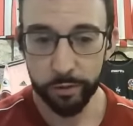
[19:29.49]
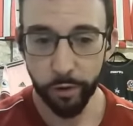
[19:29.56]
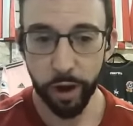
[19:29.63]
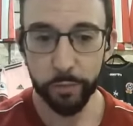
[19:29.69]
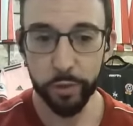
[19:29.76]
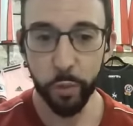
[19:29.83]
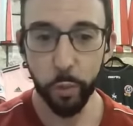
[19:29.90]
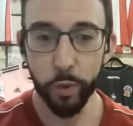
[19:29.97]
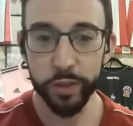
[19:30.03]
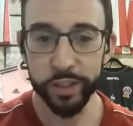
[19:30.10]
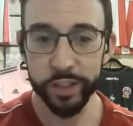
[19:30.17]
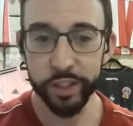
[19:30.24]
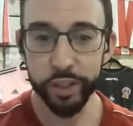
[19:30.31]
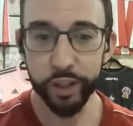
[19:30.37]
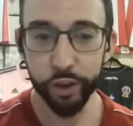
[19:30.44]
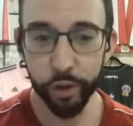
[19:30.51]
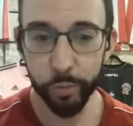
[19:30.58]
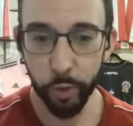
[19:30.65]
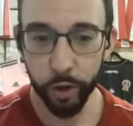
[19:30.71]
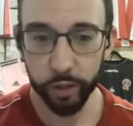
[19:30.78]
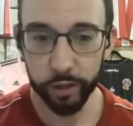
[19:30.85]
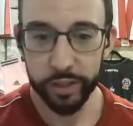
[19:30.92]
rather than one that's in
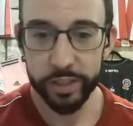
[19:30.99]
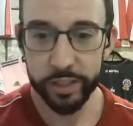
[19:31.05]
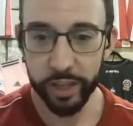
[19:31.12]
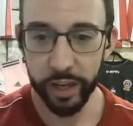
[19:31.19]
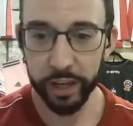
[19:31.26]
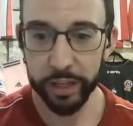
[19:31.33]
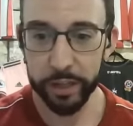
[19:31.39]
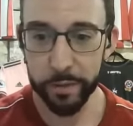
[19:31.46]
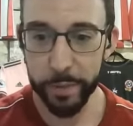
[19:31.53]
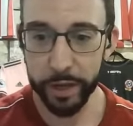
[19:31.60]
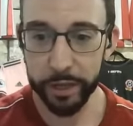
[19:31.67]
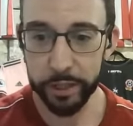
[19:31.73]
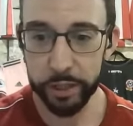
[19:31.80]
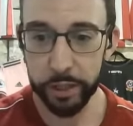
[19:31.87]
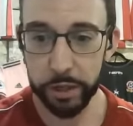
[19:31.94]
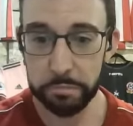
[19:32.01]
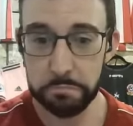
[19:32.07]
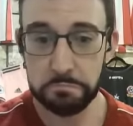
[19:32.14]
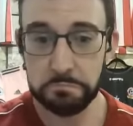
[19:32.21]
turmoil sacking their manager?